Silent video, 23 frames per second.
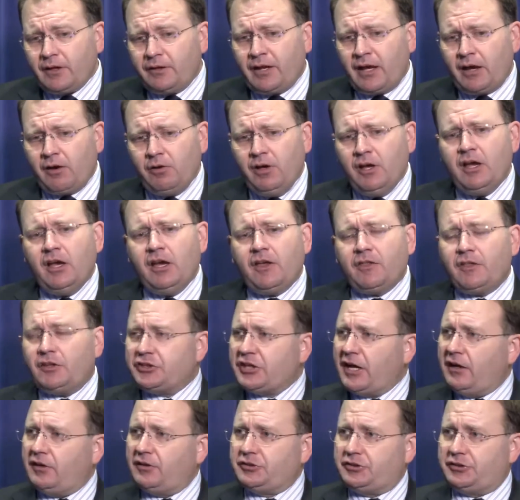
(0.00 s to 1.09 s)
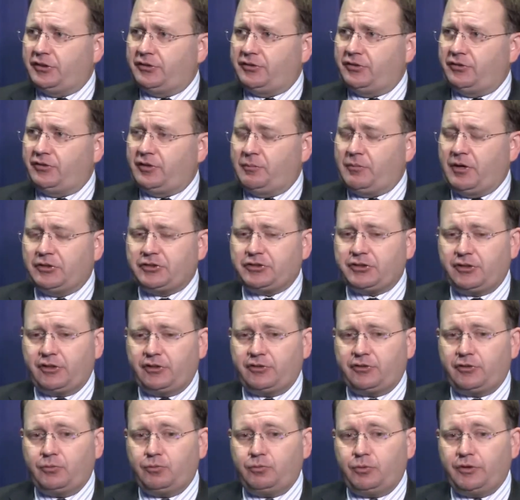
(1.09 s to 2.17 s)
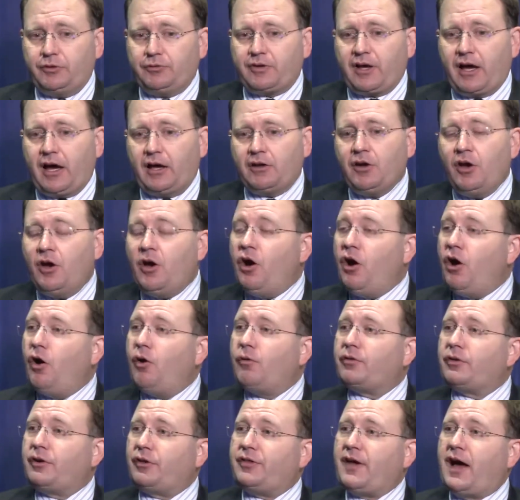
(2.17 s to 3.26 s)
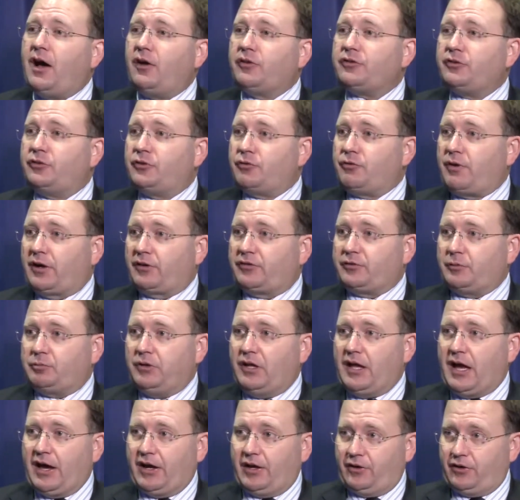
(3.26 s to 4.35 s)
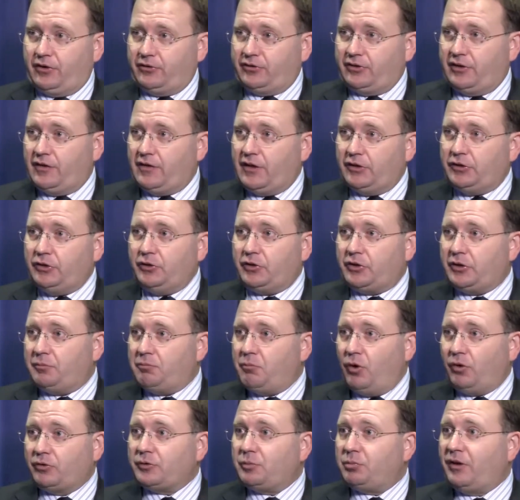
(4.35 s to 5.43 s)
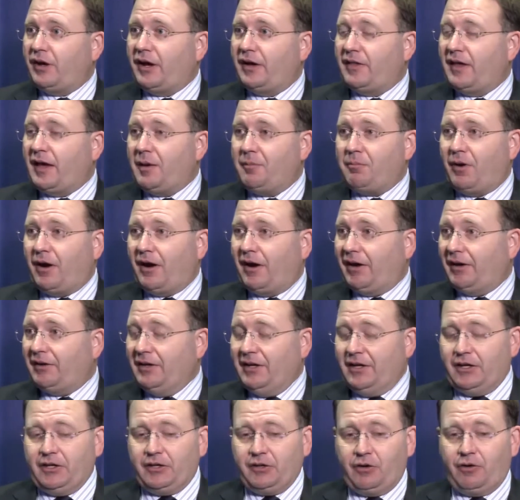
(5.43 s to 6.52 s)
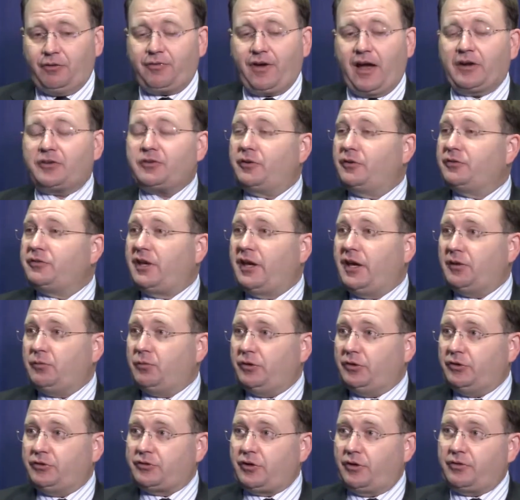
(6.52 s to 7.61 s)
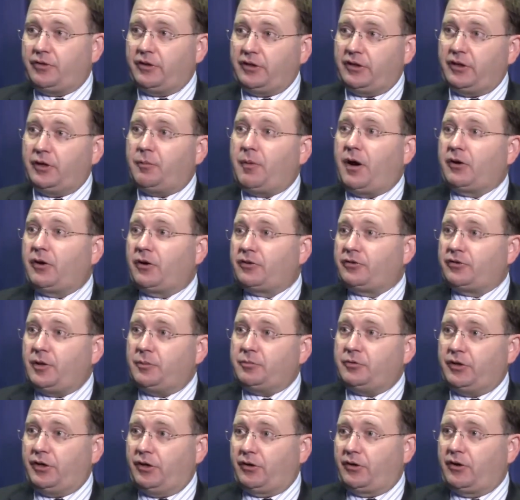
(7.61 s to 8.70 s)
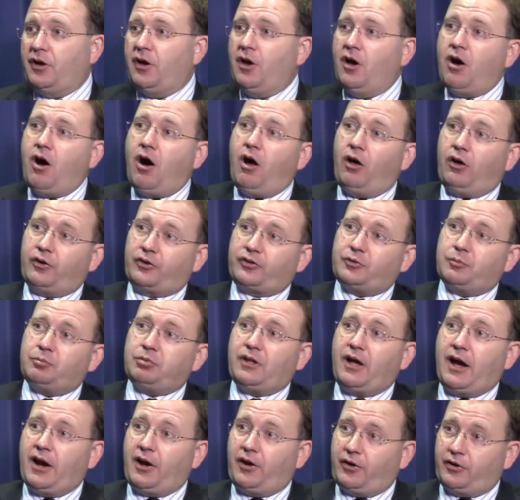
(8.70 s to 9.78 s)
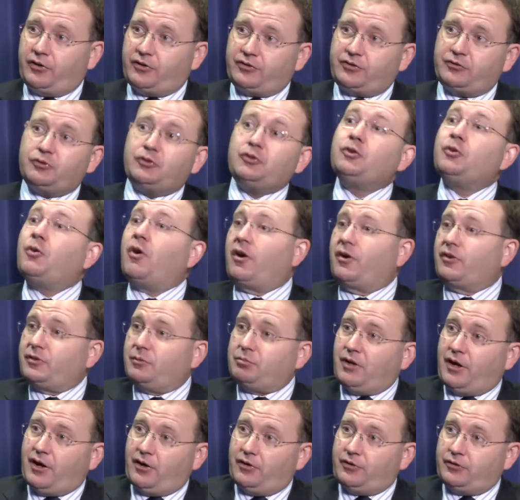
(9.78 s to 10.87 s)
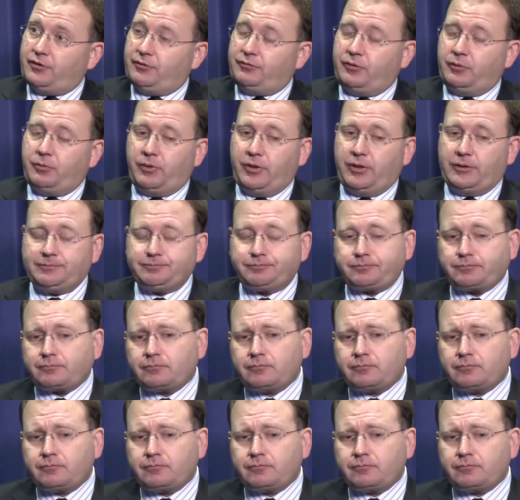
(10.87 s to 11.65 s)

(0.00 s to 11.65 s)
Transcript: Now, the challenge is, as I mentioned, is that we've got over 1,000 direct suppliers, and then you can multiply that by, a factor of 10 when you start thinking about our sub-tier, all our suppliers to our suppliers, if you will.